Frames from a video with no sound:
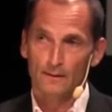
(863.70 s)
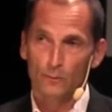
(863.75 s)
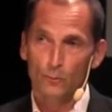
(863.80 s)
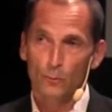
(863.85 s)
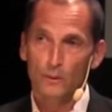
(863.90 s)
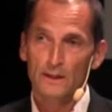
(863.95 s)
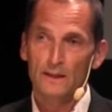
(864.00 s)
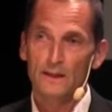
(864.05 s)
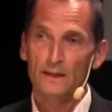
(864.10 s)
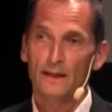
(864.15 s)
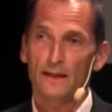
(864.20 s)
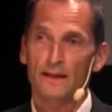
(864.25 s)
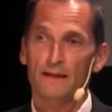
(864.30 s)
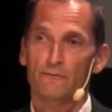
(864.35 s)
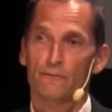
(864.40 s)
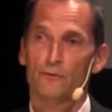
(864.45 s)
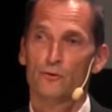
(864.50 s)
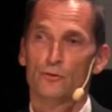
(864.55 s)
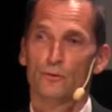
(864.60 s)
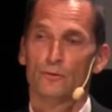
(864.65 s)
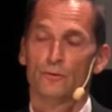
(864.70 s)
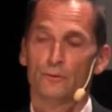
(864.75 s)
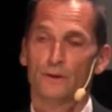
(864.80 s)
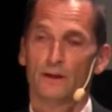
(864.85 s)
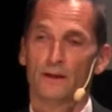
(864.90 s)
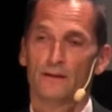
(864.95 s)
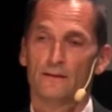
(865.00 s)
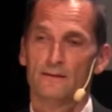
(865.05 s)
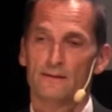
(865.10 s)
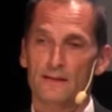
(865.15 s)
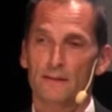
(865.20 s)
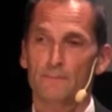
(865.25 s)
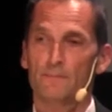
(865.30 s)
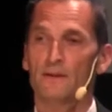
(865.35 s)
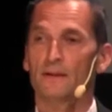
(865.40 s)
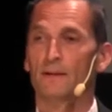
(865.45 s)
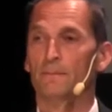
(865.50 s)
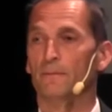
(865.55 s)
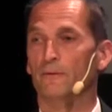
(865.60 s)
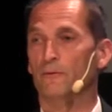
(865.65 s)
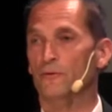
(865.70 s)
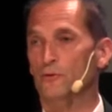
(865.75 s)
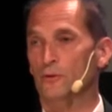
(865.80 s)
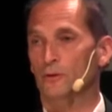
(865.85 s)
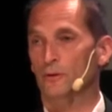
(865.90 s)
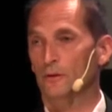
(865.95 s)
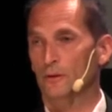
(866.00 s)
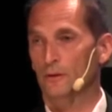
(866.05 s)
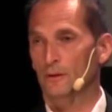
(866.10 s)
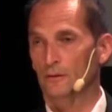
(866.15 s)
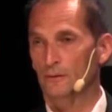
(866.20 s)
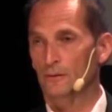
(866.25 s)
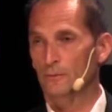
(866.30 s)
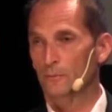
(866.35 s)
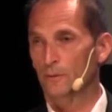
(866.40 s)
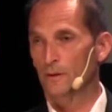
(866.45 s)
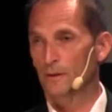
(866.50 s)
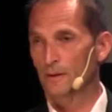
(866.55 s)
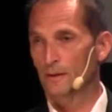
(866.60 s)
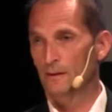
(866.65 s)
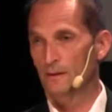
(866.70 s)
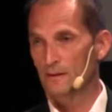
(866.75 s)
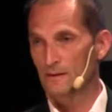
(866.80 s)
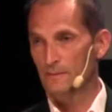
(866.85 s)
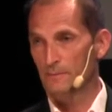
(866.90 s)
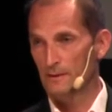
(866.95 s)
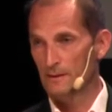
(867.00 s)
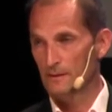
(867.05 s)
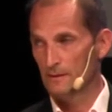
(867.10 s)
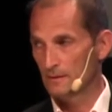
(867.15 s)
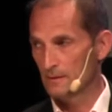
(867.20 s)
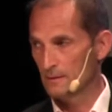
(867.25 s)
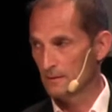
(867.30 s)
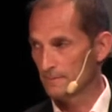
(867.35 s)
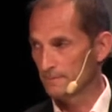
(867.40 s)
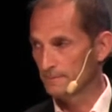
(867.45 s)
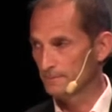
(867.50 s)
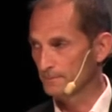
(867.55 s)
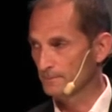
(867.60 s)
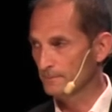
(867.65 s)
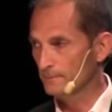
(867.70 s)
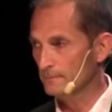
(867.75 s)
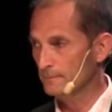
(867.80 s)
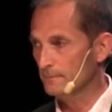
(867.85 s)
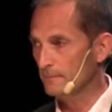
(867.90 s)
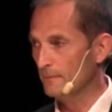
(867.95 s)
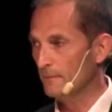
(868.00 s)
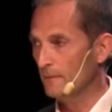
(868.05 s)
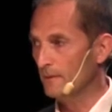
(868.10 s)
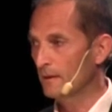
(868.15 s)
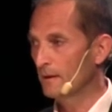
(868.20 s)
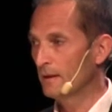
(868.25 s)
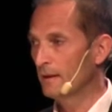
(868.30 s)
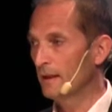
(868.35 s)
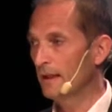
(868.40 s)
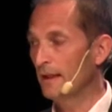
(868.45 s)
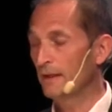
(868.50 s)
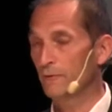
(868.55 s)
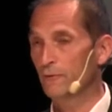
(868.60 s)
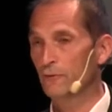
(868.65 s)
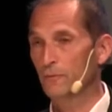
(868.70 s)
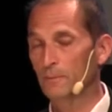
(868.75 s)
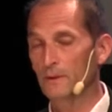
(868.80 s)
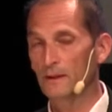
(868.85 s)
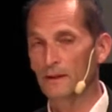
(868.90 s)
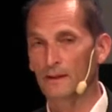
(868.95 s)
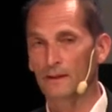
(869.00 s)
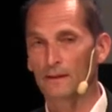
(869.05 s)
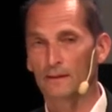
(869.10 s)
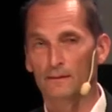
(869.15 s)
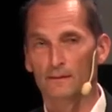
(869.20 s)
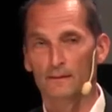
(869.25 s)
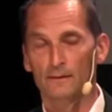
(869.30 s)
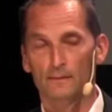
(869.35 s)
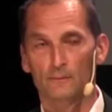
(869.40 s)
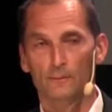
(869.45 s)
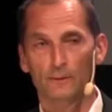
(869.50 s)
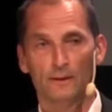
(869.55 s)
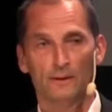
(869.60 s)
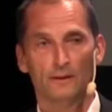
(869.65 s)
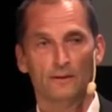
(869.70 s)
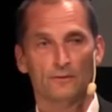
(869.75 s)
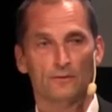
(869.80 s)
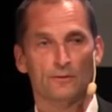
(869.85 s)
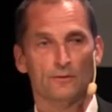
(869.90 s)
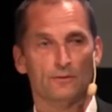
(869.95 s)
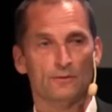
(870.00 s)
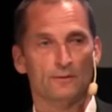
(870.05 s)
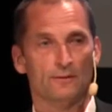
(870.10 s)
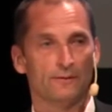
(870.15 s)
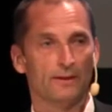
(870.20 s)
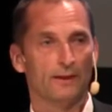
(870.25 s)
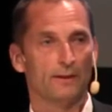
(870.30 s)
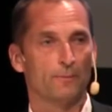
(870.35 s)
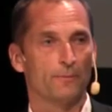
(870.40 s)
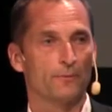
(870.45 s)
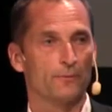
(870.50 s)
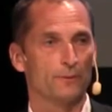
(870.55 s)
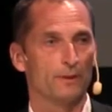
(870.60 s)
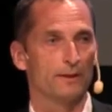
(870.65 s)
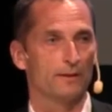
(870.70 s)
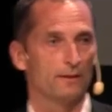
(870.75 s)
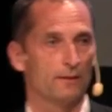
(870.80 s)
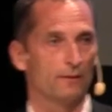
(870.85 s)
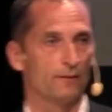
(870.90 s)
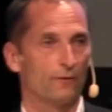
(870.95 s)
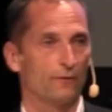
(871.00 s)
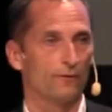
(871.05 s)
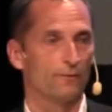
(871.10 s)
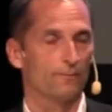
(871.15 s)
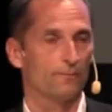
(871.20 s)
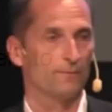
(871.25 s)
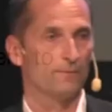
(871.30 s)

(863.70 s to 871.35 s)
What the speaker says: we have to create some type of circular loop within this business. And for me, we need to develop three things.